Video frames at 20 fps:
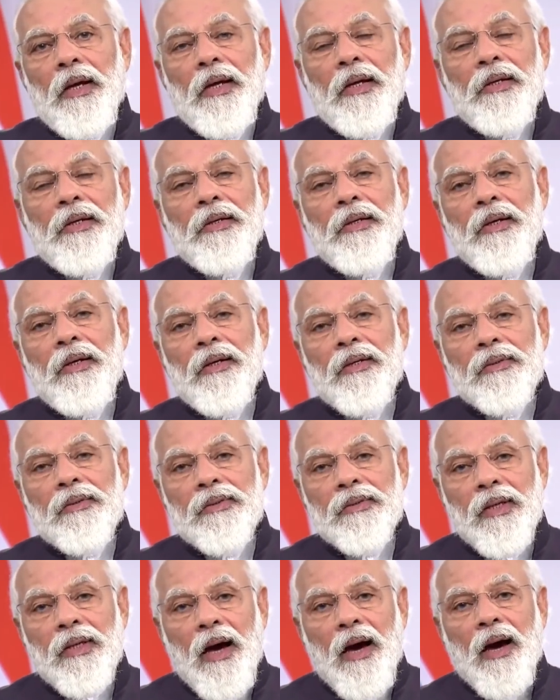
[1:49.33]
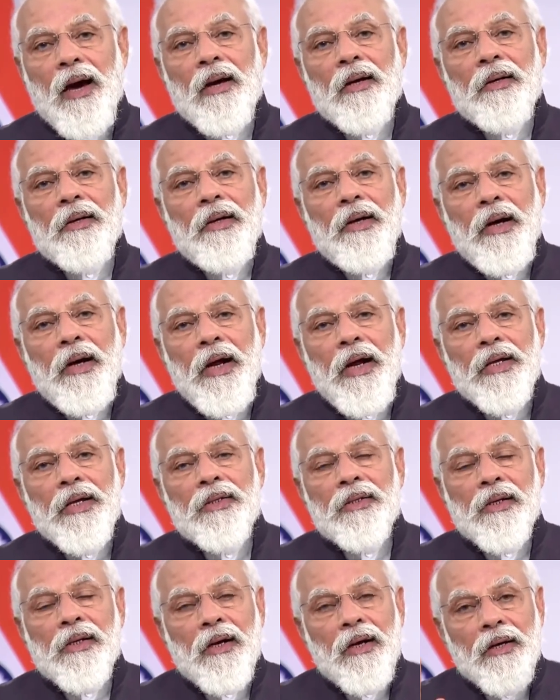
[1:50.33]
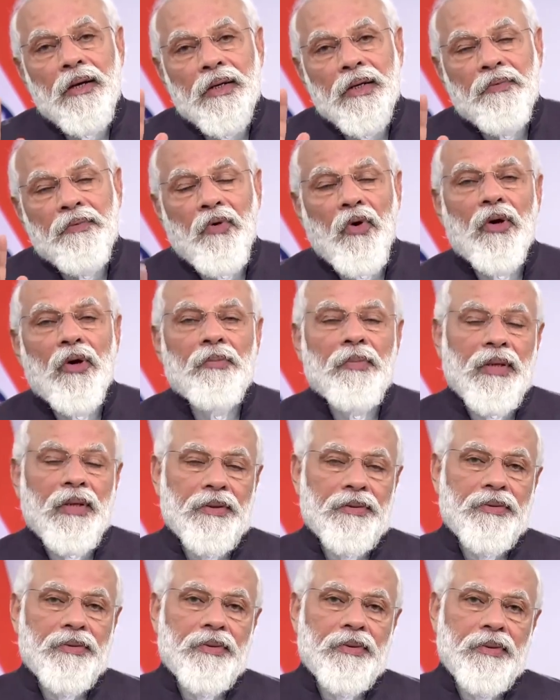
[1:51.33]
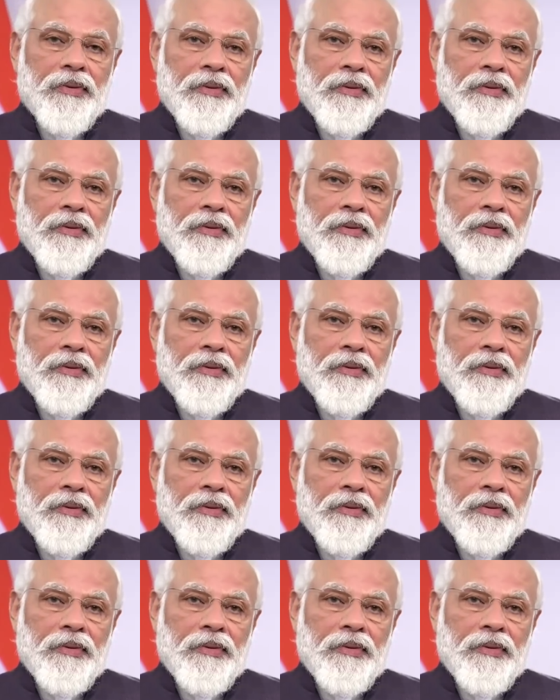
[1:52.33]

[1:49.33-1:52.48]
Indians are natural reformers.